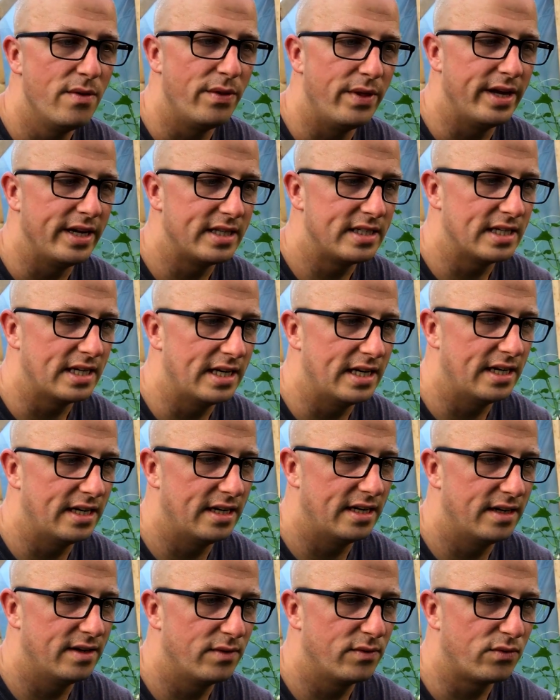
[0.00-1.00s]
that,
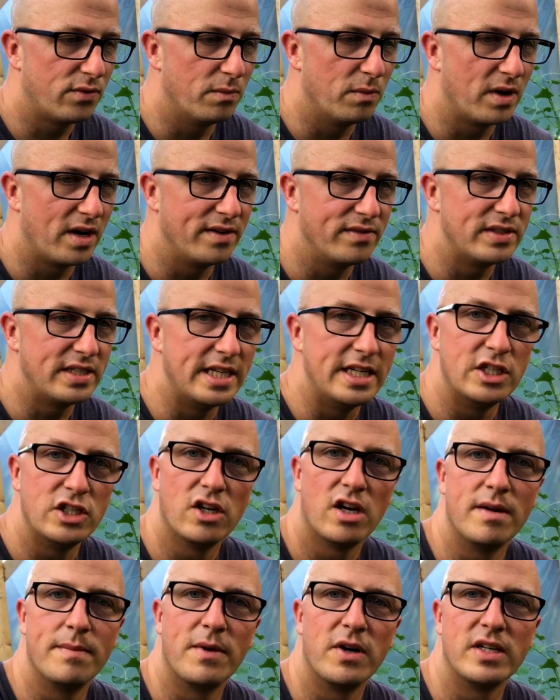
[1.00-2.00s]
uh, from what I've
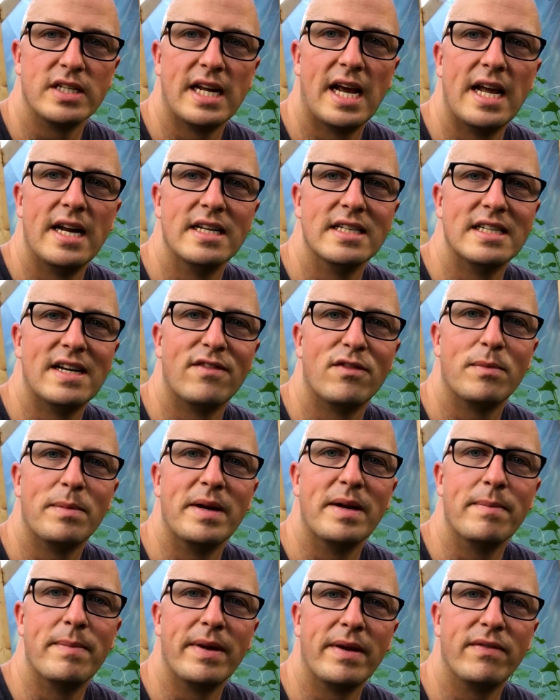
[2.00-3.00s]
seen, John Martin has never
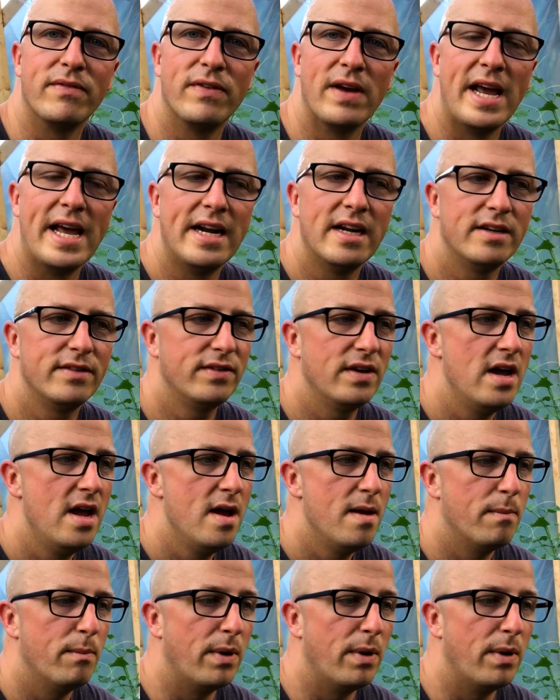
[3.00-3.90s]
been a big fan of,